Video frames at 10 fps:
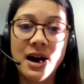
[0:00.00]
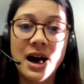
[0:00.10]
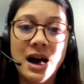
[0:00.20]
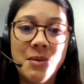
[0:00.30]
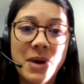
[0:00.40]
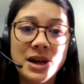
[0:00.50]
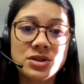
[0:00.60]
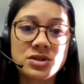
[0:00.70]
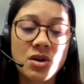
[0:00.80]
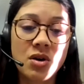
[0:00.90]
And
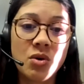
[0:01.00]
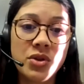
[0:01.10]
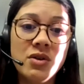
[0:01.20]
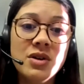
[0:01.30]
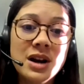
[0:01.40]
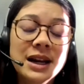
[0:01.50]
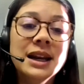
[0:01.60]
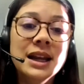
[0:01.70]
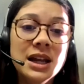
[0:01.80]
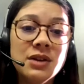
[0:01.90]
so they really
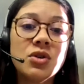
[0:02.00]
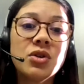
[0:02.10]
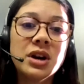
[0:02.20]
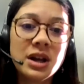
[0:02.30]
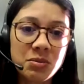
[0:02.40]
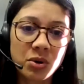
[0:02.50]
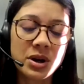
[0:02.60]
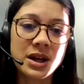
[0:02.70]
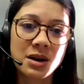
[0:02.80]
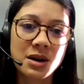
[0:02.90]
need, if you're going to employ
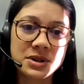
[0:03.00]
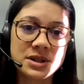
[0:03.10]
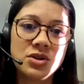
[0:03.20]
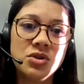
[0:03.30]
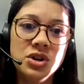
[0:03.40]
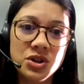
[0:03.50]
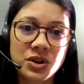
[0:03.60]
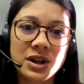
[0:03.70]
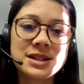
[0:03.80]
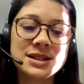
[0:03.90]
a young person, you need
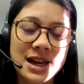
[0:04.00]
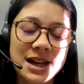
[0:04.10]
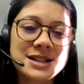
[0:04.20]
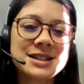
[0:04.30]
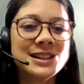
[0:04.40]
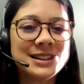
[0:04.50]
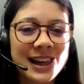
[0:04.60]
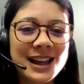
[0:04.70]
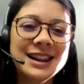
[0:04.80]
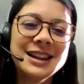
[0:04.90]
to understand it's going to
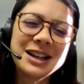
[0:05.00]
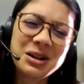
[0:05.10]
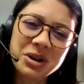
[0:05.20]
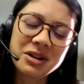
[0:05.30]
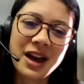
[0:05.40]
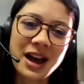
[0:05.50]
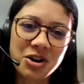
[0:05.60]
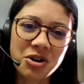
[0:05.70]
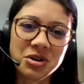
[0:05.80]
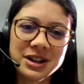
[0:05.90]
take a little bit of
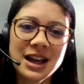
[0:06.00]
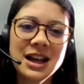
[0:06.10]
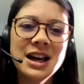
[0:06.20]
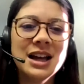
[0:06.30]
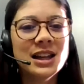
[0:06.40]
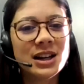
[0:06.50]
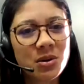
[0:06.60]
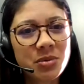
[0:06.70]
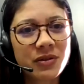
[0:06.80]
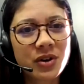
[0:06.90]
handholding, a little
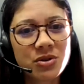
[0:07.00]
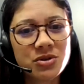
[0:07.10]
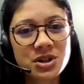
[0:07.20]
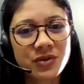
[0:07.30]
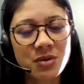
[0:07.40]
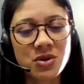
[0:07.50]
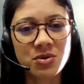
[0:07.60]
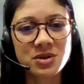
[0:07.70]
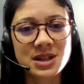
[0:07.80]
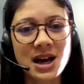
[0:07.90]
bit of coaching from
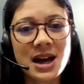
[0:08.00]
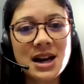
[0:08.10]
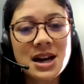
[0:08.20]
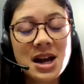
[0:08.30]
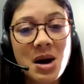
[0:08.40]
your side,